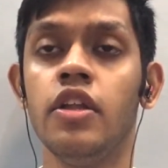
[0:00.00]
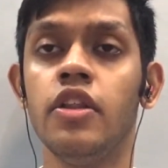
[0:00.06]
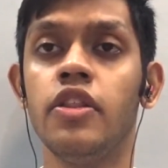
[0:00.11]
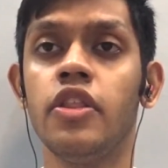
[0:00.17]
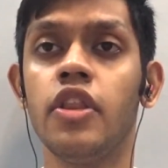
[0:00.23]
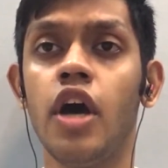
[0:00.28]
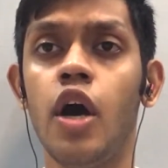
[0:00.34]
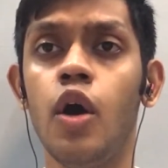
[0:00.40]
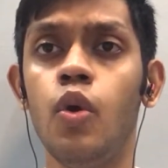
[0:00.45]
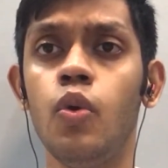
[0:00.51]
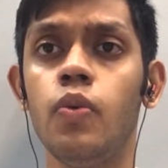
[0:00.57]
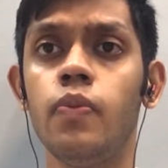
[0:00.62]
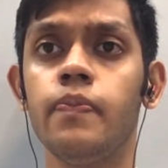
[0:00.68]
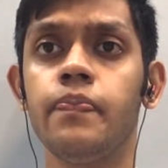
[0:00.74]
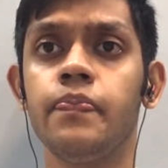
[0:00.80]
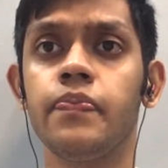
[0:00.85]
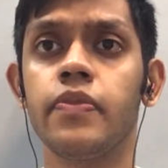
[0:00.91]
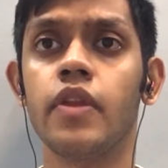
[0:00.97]
Now
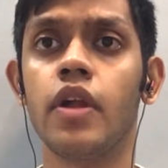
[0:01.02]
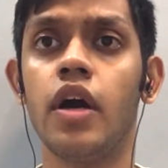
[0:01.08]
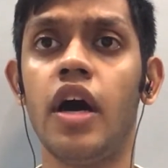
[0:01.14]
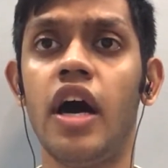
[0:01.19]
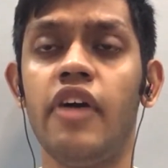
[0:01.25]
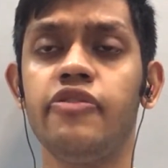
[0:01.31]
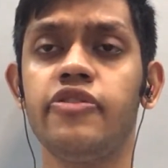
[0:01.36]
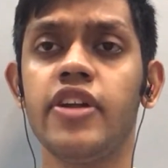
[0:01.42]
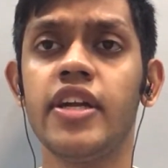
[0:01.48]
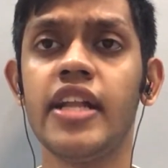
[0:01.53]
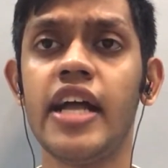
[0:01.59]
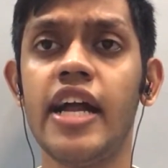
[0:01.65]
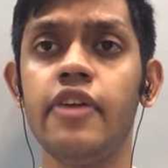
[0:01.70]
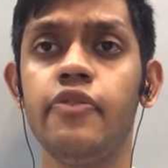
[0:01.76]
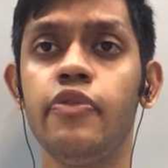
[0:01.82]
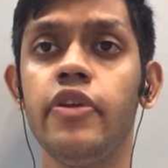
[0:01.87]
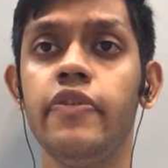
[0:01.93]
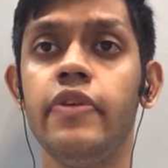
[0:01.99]
after
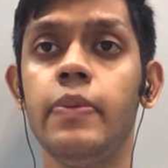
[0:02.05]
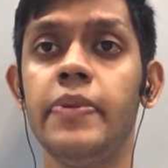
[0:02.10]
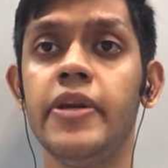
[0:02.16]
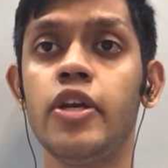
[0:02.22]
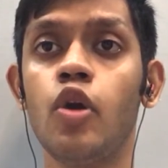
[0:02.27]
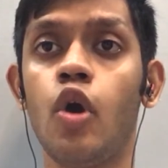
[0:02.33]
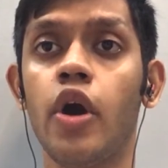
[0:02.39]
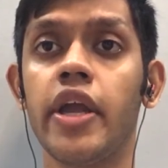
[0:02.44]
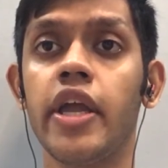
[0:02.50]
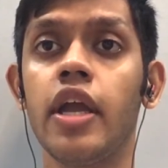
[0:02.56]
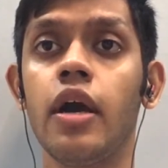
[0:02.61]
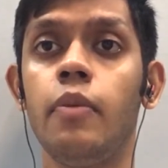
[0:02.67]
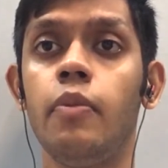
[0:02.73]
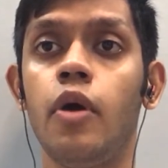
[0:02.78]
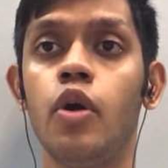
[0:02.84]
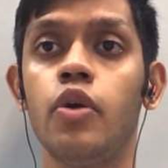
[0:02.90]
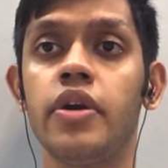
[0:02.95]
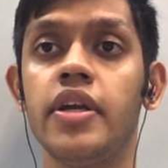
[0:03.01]
that we will be talking
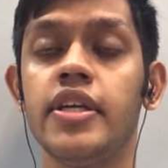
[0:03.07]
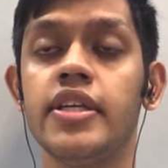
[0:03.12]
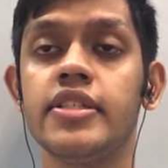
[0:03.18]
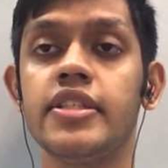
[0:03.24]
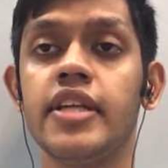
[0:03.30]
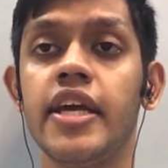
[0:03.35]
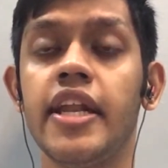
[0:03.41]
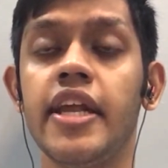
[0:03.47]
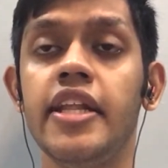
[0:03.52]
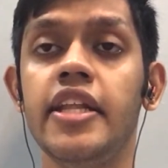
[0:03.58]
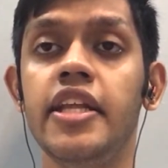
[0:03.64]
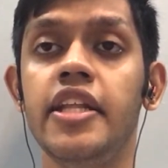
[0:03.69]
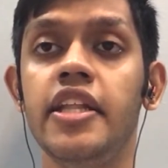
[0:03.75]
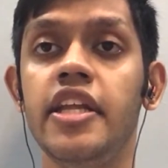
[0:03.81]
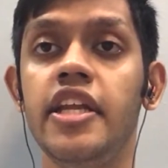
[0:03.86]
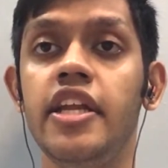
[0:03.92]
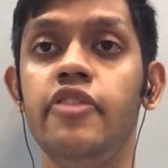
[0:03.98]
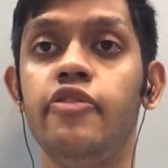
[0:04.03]
about, is there any
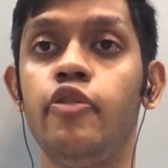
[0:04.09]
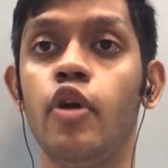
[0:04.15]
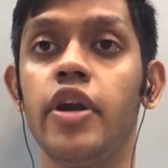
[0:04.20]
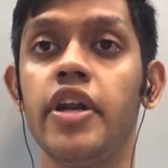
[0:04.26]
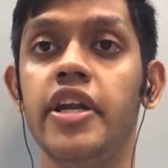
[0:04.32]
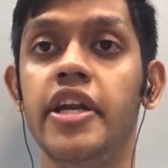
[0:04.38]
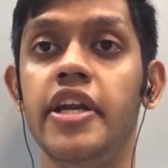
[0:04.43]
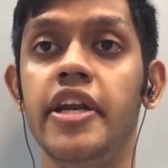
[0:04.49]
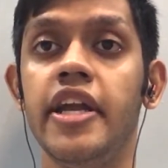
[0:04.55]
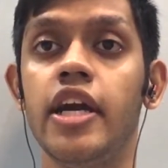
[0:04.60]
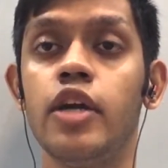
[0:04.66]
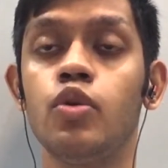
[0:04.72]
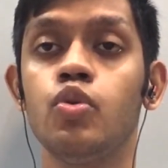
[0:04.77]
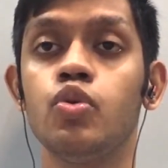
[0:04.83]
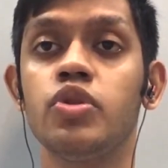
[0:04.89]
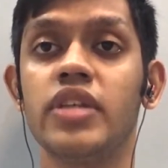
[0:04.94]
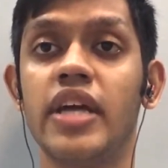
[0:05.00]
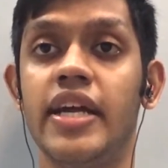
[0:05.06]
need for India
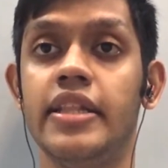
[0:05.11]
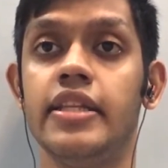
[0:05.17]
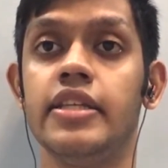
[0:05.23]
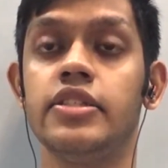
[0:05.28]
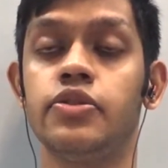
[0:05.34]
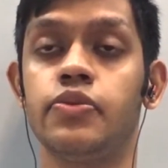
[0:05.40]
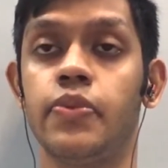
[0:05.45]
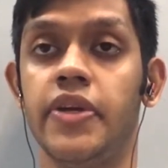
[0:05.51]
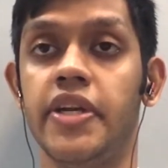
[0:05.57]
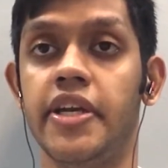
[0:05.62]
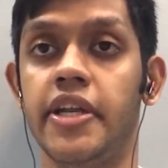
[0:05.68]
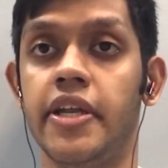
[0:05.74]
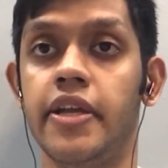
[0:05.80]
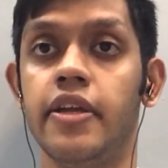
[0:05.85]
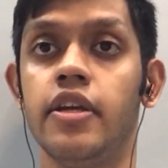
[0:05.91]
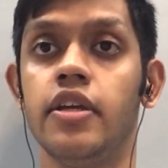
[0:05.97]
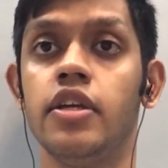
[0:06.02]
to sign this treaty?